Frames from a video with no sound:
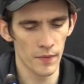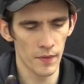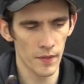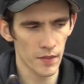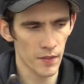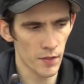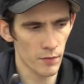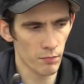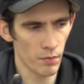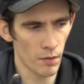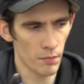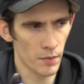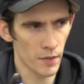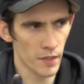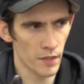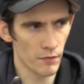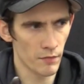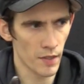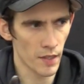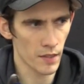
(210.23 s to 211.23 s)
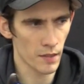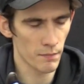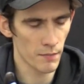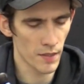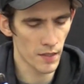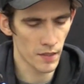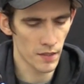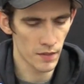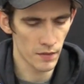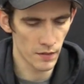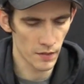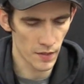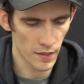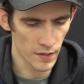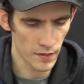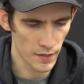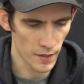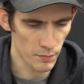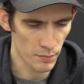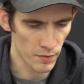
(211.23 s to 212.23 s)
This is what we're going to recommend here at
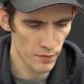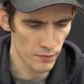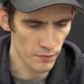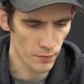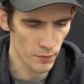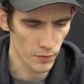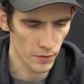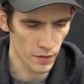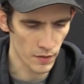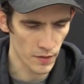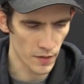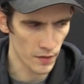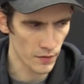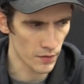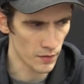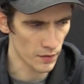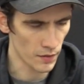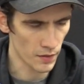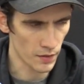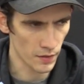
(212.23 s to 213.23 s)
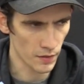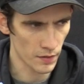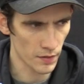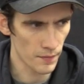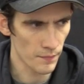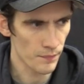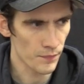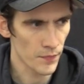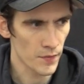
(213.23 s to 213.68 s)
Canine P4. Again, there are